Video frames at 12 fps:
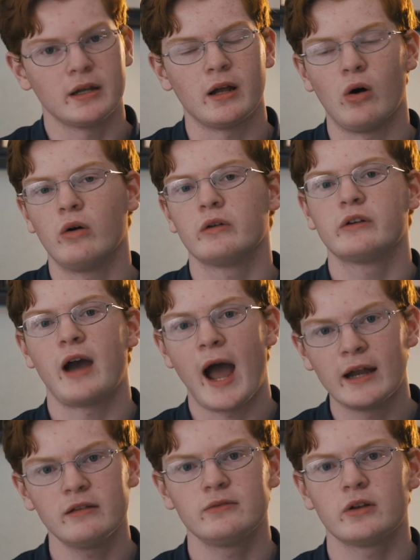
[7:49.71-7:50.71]
It
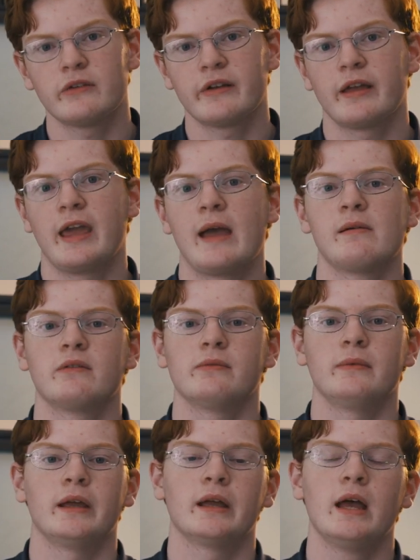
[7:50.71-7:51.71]
kind of looks like a camera
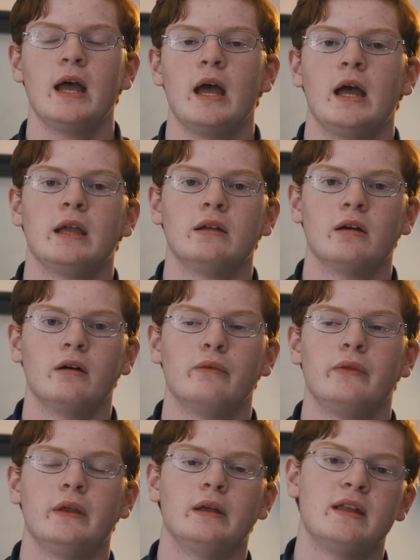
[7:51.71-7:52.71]
from the
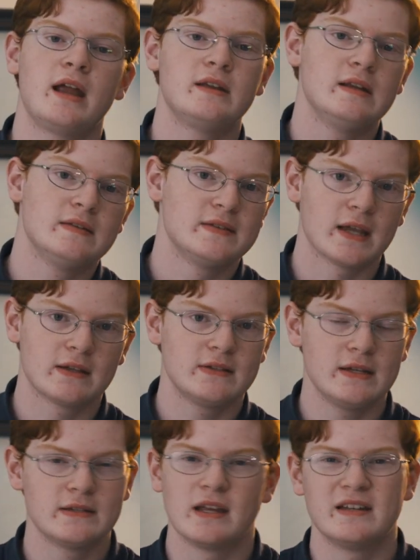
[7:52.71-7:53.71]

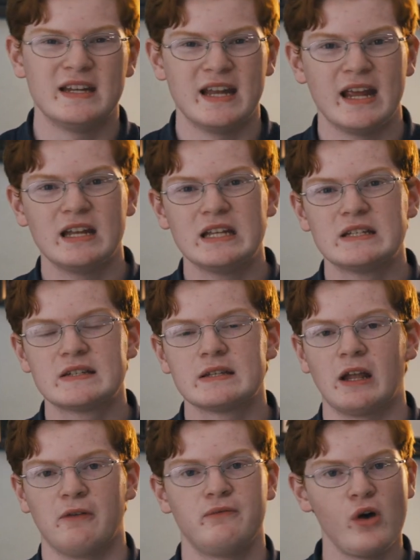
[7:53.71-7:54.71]
1960s, 1980s,
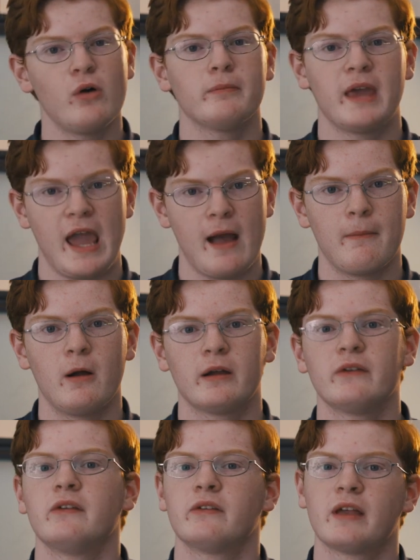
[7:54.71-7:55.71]
like a film camera,
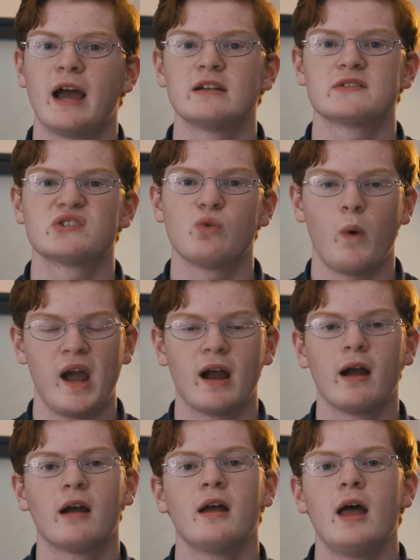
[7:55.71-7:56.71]
because it's kind of
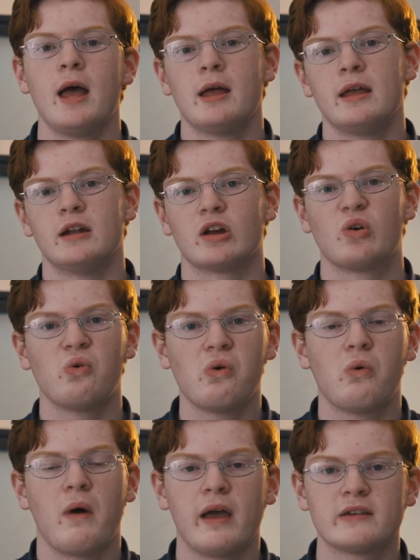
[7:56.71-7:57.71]
square in a
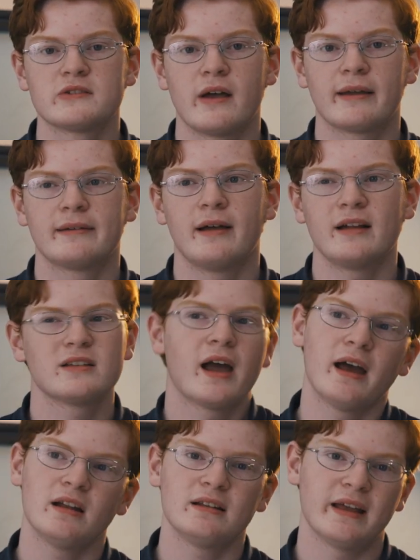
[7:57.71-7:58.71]
cool way. So I
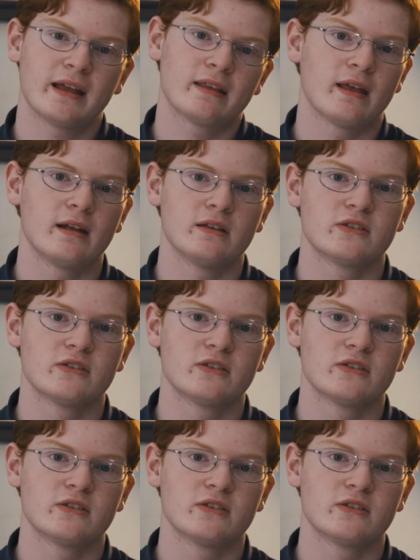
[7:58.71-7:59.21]
kind of like that.